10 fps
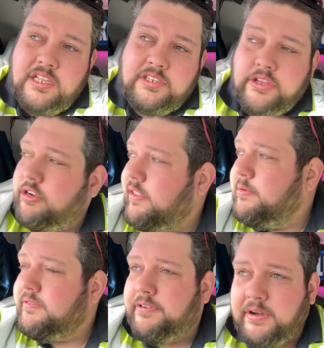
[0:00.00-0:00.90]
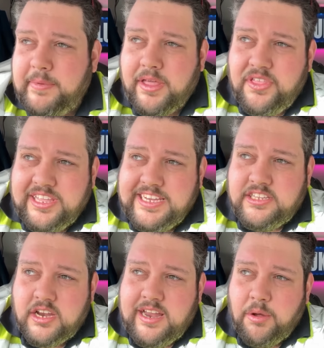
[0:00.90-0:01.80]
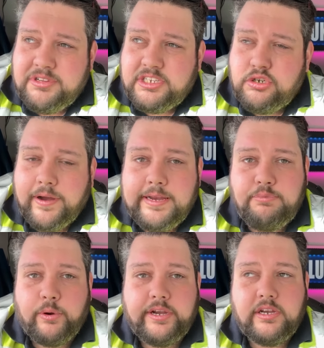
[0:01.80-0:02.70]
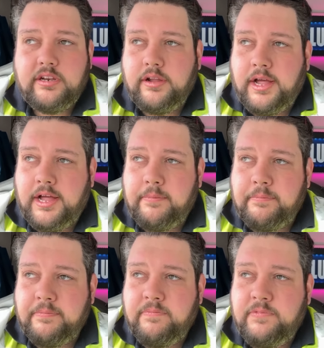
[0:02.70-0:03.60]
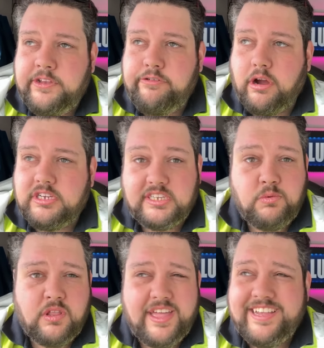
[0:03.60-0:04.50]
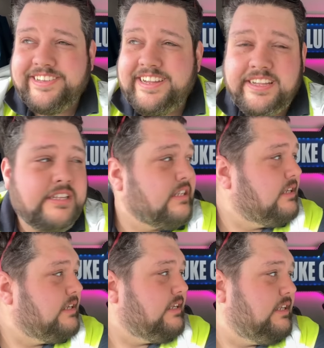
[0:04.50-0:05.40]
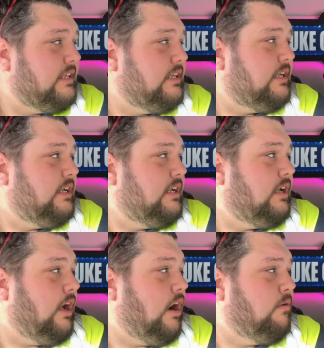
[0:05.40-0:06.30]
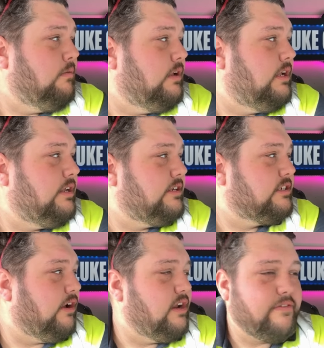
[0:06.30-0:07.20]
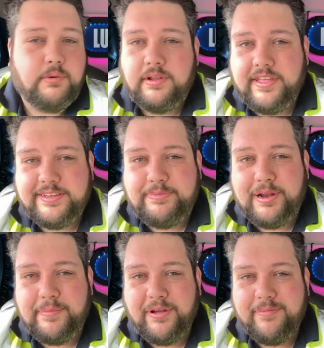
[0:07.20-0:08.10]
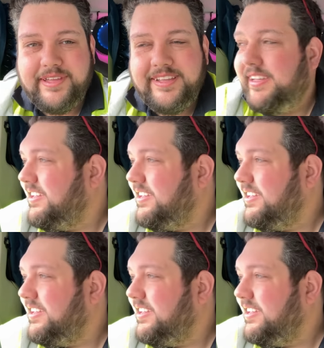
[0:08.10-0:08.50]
So the truck that was in front of me, I think he's done now. It's a Trade Point truck, so it's one of theirs, isn't it? Oh, just got another one of theirs pull up behind me.